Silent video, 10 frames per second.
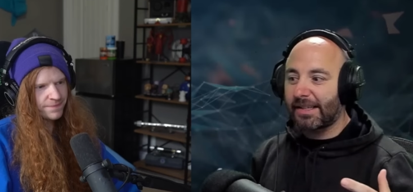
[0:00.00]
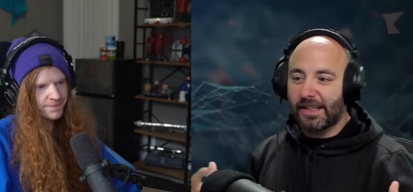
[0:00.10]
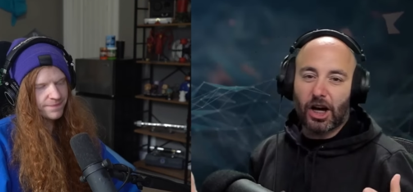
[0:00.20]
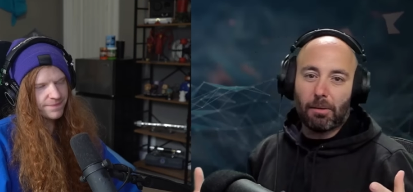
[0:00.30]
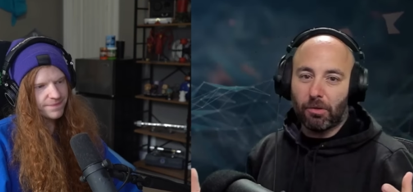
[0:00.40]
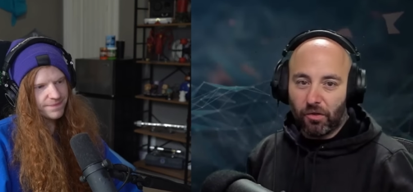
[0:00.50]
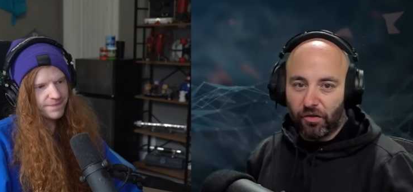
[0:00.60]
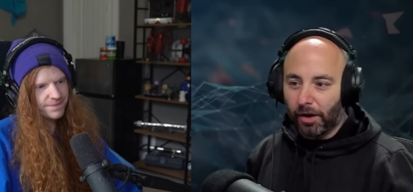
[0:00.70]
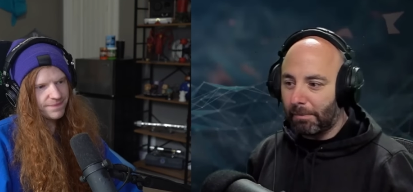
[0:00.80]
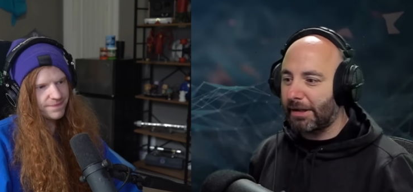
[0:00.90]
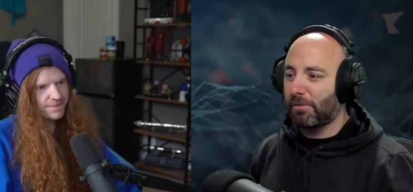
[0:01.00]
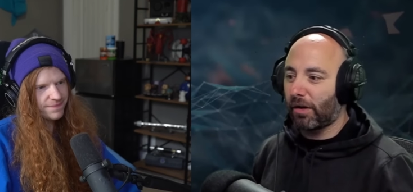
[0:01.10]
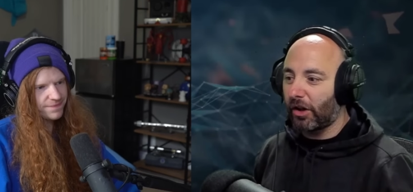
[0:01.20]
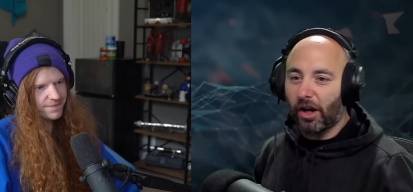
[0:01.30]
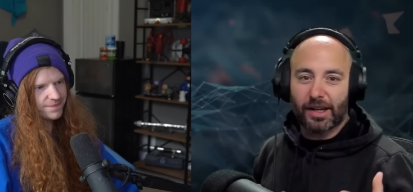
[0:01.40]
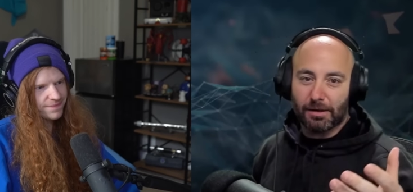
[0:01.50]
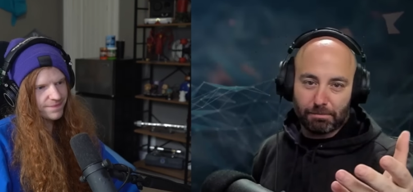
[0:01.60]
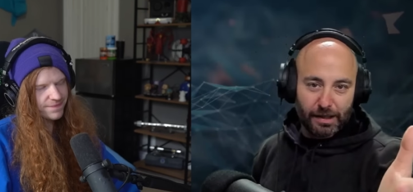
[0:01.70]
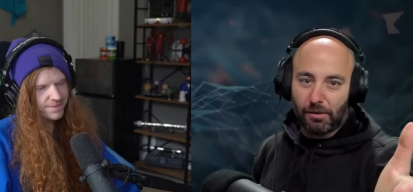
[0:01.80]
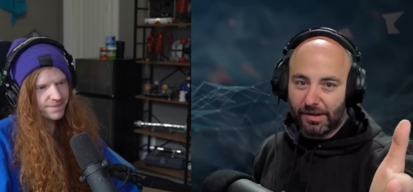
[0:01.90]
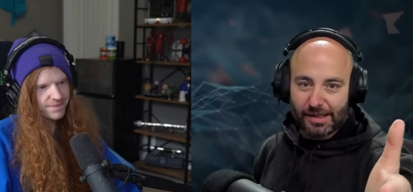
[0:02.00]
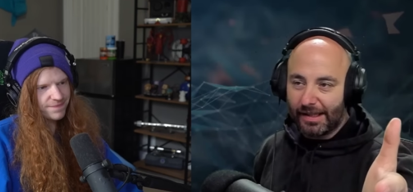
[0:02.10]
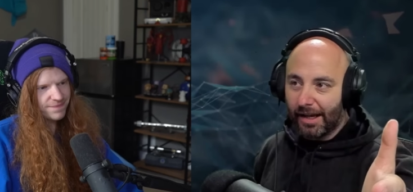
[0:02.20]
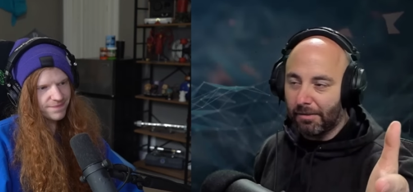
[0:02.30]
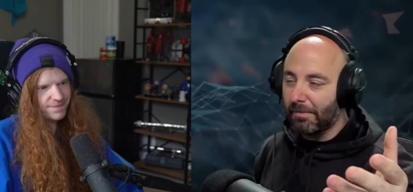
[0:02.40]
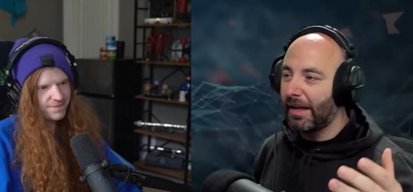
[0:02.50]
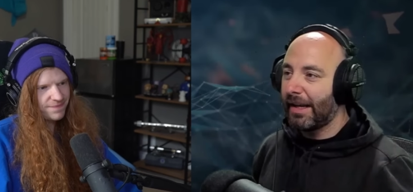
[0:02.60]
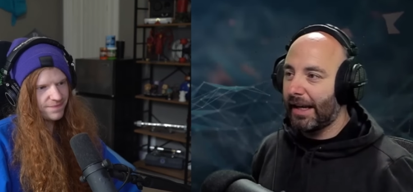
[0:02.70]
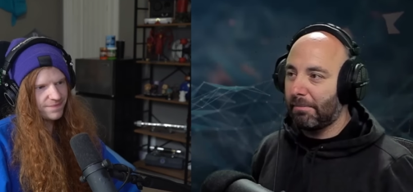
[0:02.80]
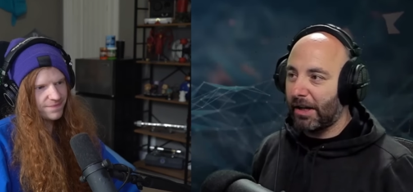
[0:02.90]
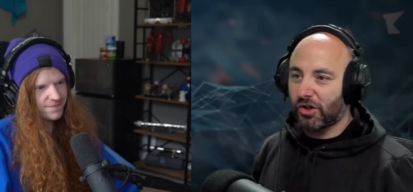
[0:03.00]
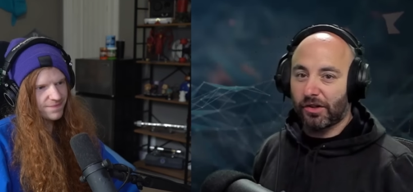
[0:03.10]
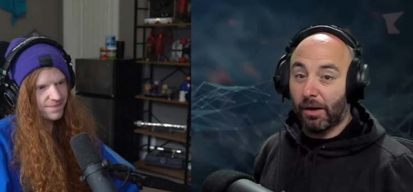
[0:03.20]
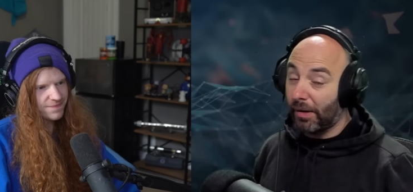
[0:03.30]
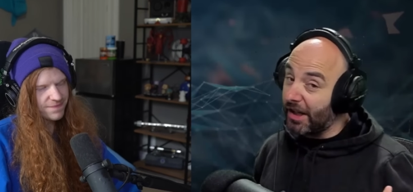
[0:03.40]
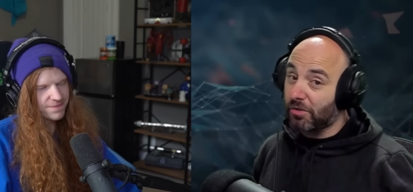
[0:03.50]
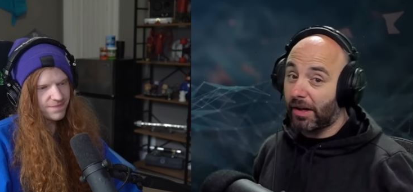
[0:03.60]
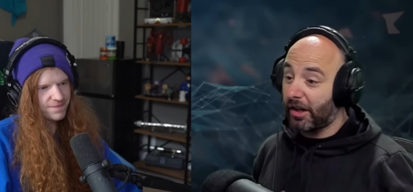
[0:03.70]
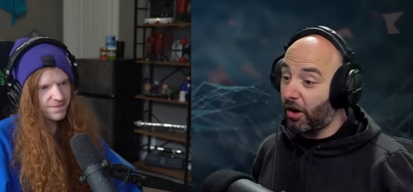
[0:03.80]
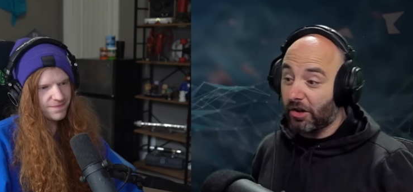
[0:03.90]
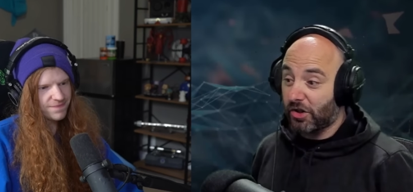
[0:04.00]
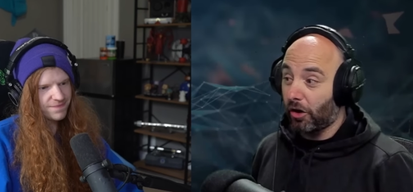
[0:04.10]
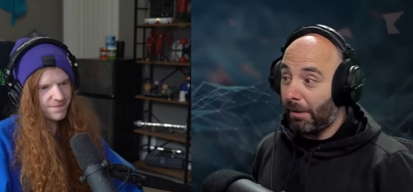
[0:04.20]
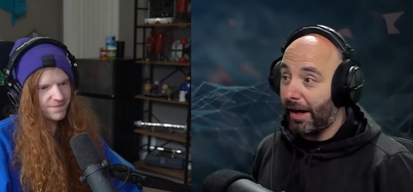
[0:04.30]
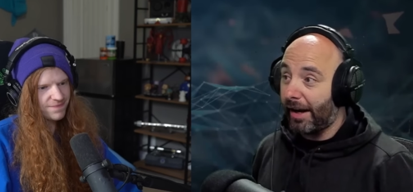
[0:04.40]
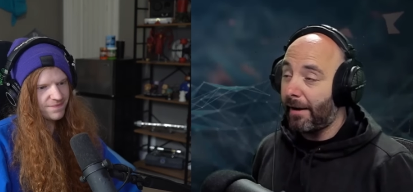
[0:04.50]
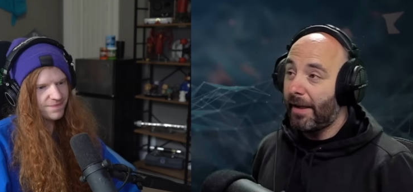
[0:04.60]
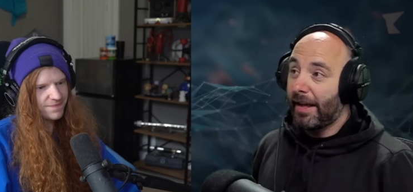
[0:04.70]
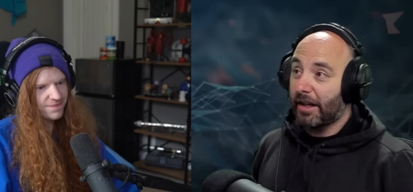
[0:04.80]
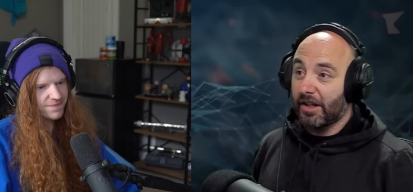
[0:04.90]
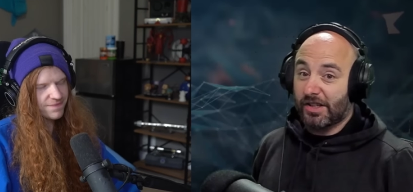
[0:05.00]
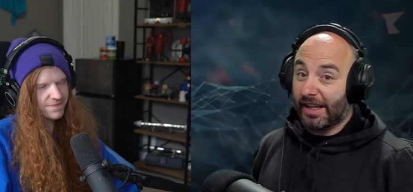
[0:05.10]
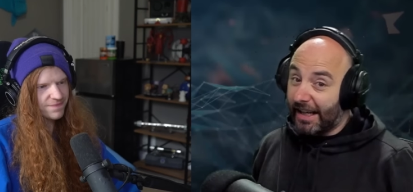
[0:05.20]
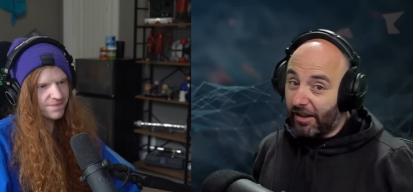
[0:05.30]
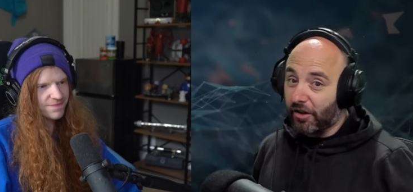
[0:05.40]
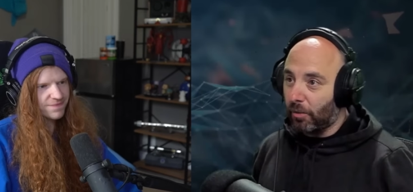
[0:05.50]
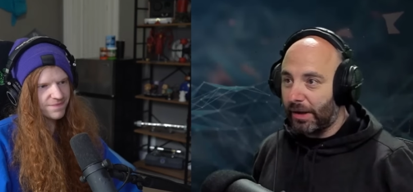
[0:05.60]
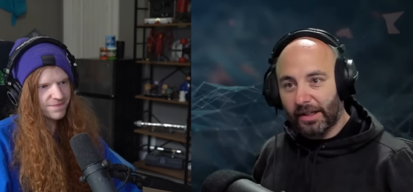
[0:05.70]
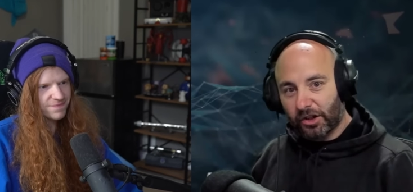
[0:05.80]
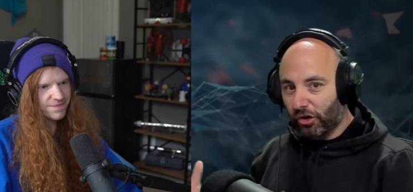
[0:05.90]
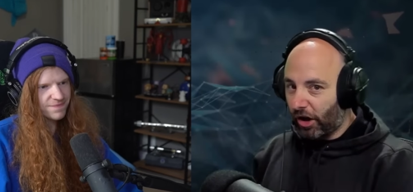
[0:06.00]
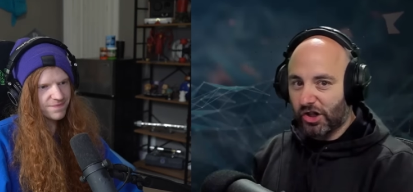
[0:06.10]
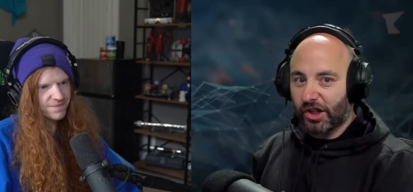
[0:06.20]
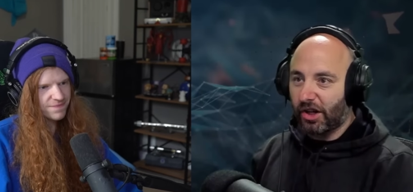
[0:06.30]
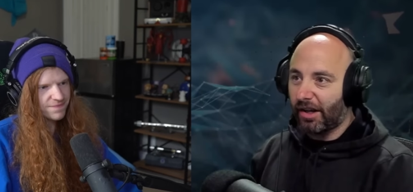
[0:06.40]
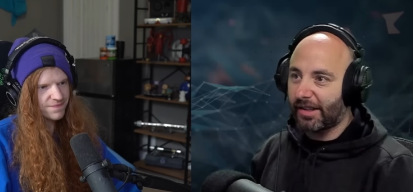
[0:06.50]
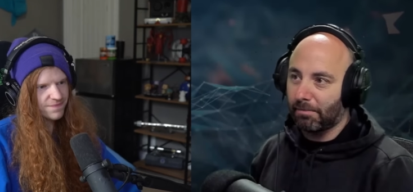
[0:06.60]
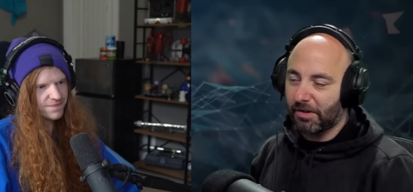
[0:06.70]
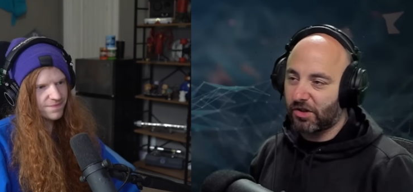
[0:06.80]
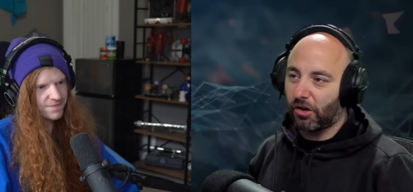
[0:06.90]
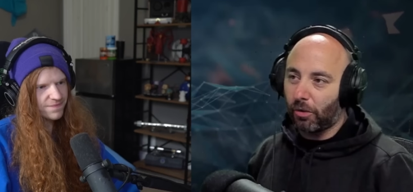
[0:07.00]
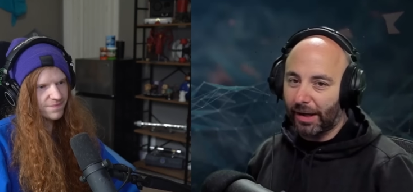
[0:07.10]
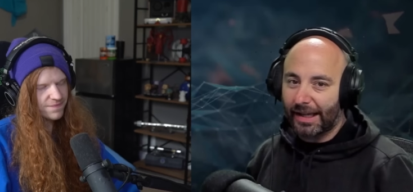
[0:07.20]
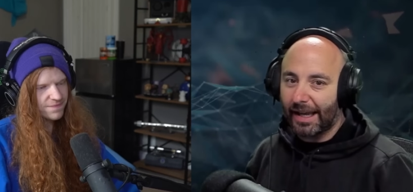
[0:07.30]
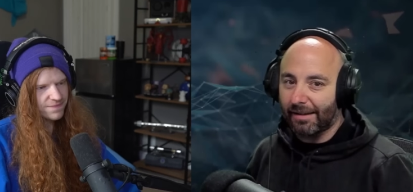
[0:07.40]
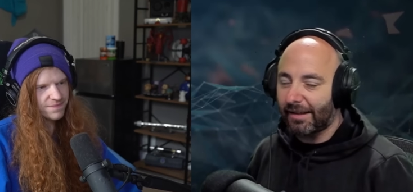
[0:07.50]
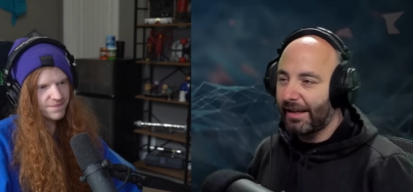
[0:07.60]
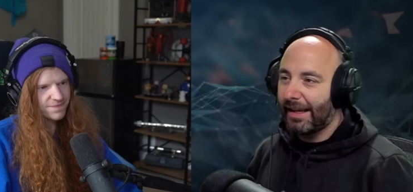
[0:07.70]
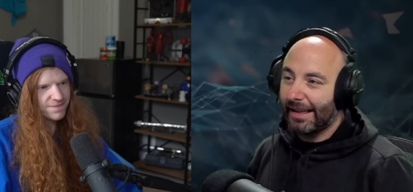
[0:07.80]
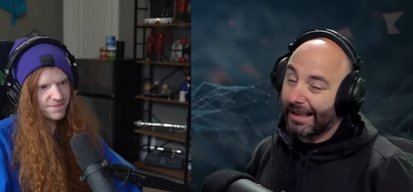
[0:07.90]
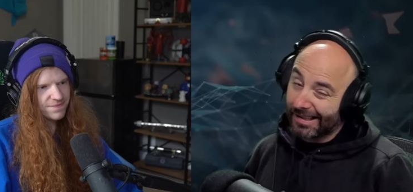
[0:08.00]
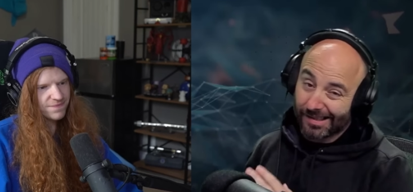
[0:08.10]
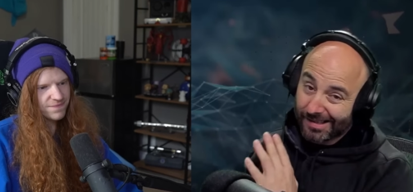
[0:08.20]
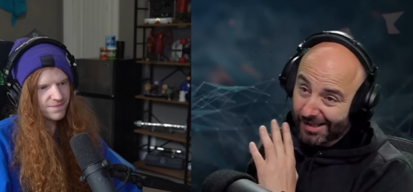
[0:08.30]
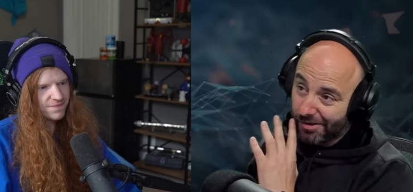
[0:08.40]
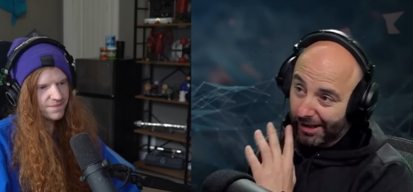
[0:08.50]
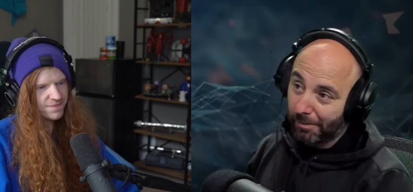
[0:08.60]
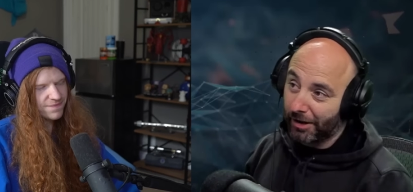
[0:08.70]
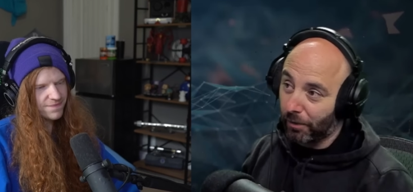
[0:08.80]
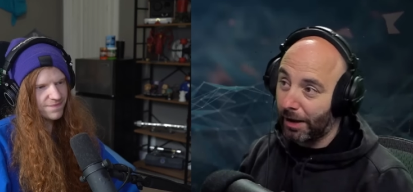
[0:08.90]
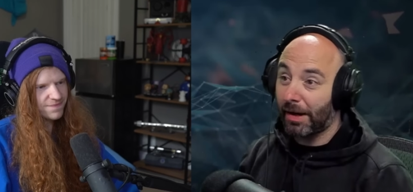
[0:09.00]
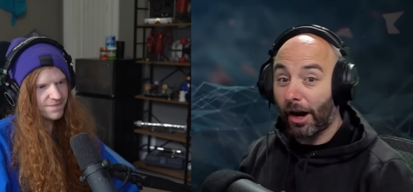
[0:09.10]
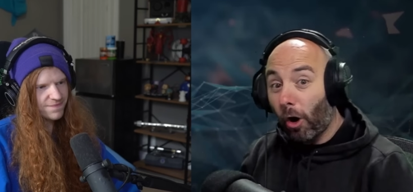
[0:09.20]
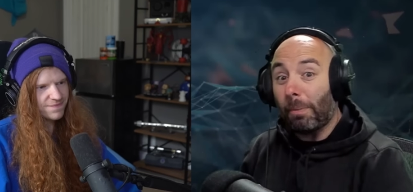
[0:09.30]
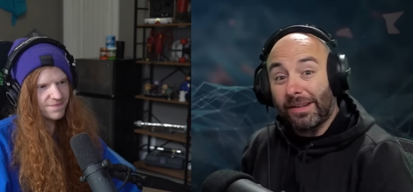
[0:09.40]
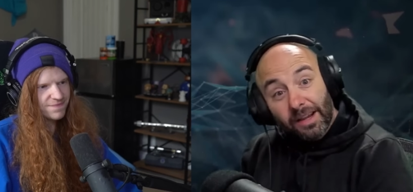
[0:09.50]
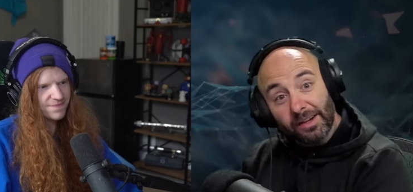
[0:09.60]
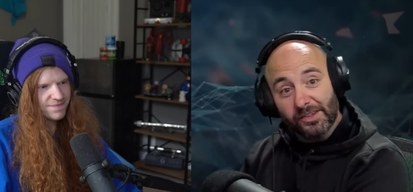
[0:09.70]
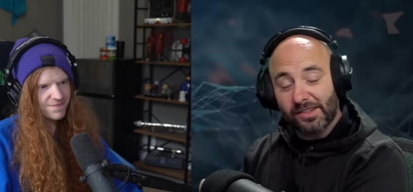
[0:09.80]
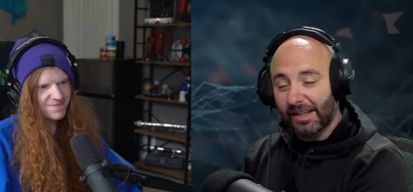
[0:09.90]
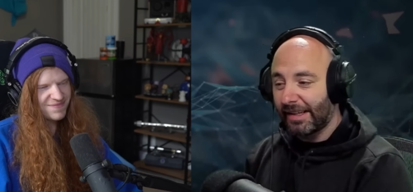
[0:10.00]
Speaker 1: makes Diablo fun. Makes me want to log in and play with DM and make sure that when he's ready to go, so am I, because together we can crush the content, but solo I can't. And that doesn't exist right now, by the way, but I hope it does.